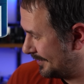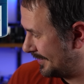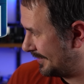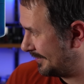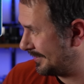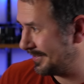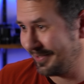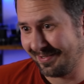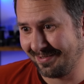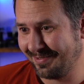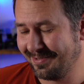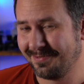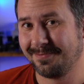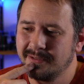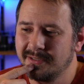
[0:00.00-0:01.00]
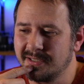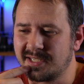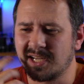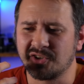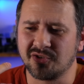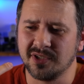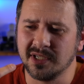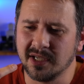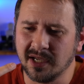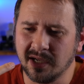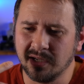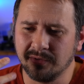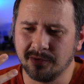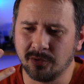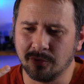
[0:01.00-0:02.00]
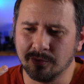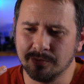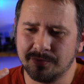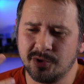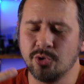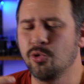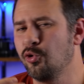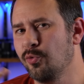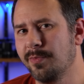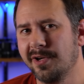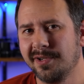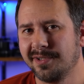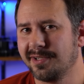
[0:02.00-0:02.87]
Uh, it's actually a, a little tube.